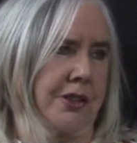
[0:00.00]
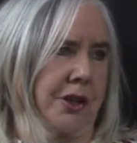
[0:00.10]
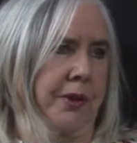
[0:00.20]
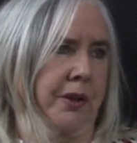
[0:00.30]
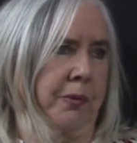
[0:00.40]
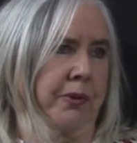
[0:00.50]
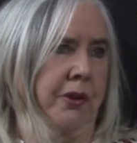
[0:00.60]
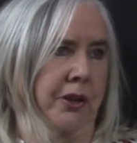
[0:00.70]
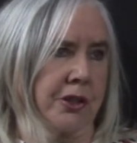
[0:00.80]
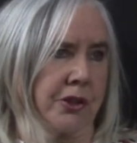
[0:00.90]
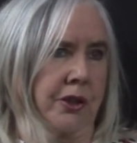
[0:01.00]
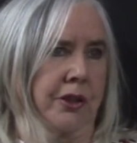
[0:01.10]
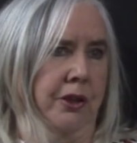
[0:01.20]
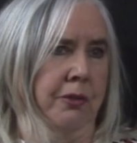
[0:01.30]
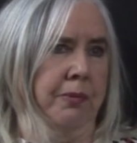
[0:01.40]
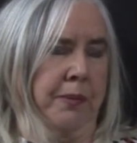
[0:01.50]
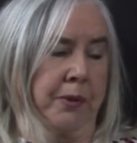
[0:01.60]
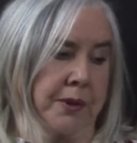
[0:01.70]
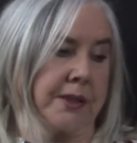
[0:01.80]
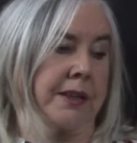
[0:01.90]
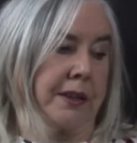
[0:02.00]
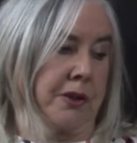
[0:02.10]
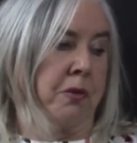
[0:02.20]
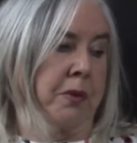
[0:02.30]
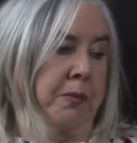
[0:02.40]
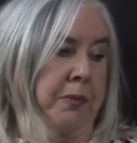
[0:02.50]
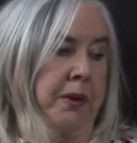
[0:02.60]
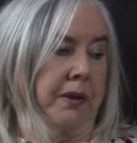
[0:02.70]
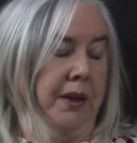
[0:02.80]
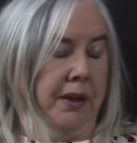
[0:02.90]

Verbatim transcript: something up and running so the young people would stay at home and maybe